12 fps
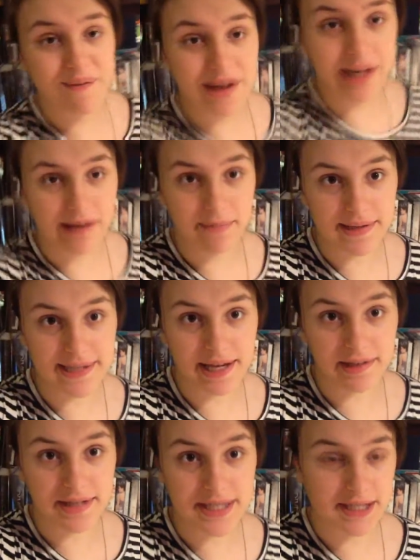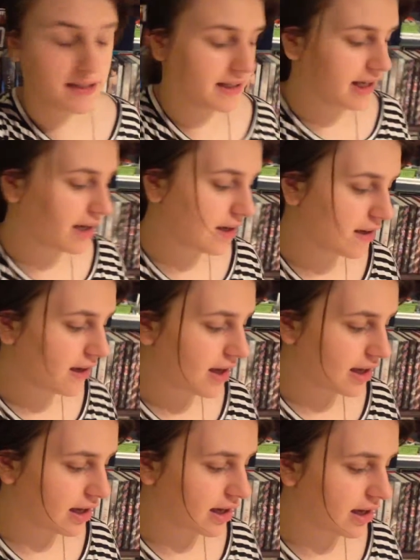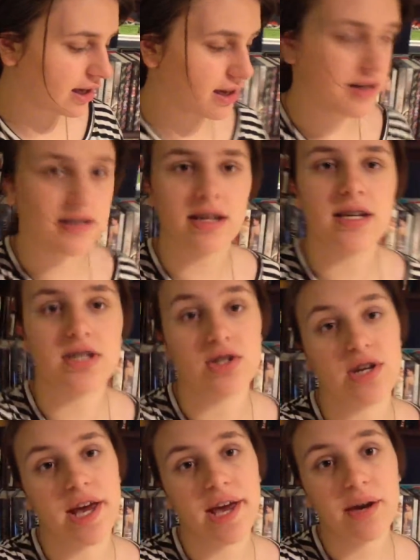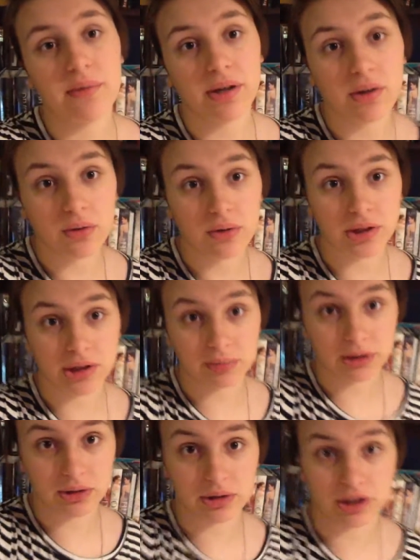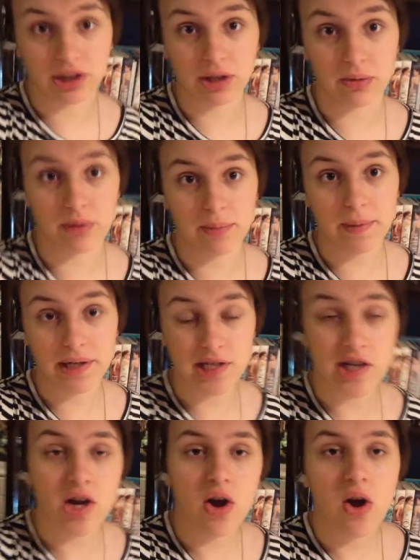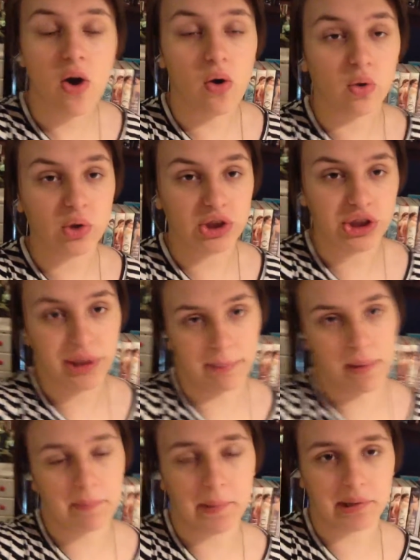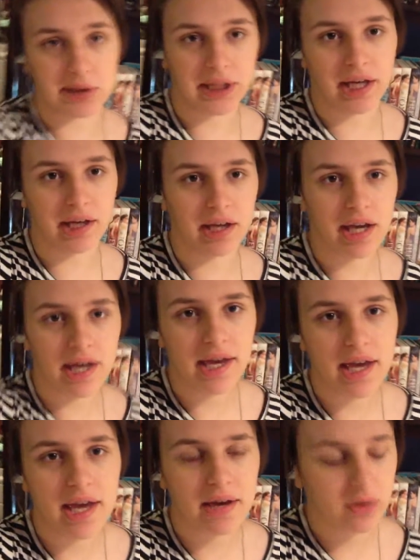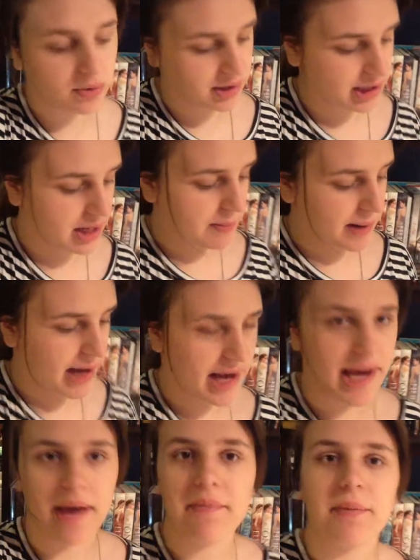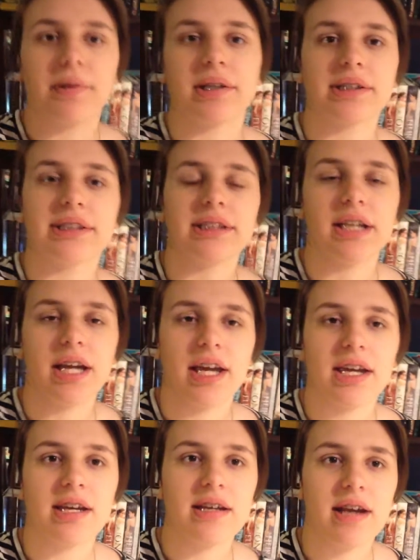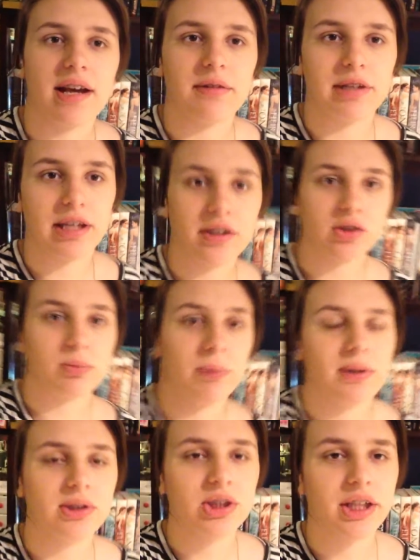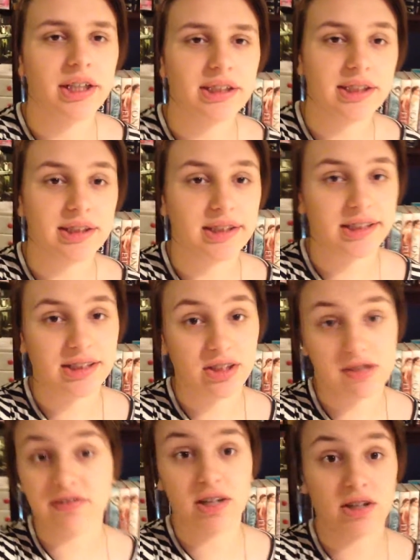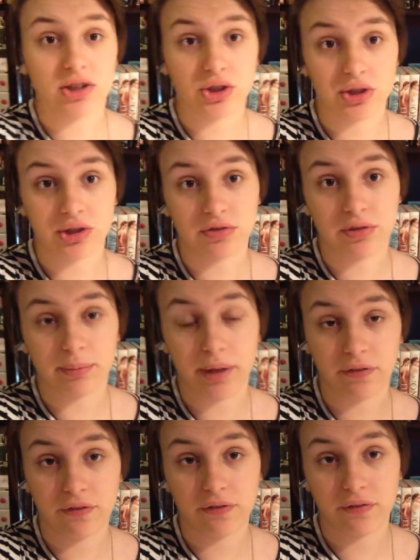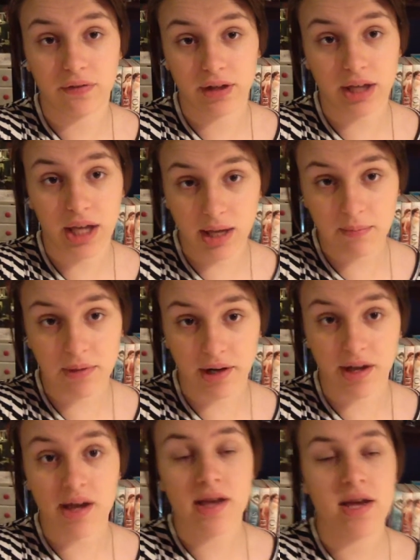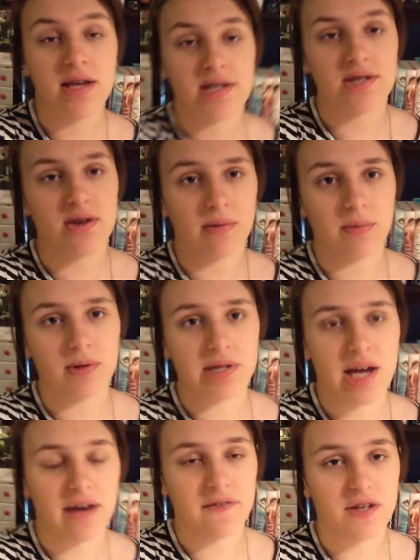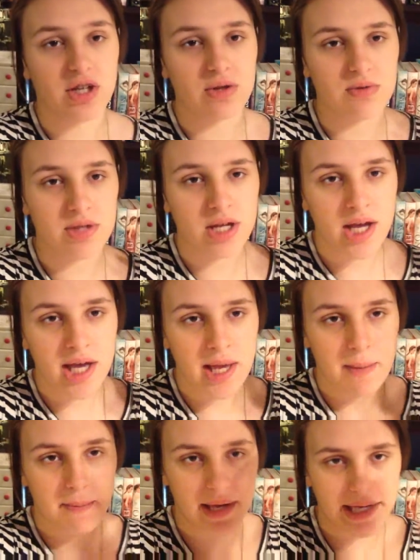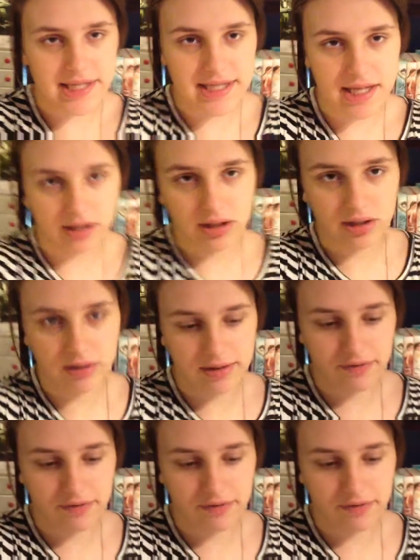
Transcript: My name is Allison King and today we are going to be doing the Rip It or Ship It book tag created by Emma Books. And I would like to apologize because I still haven't got a charger for my camera, so I'm going to have to use my cellular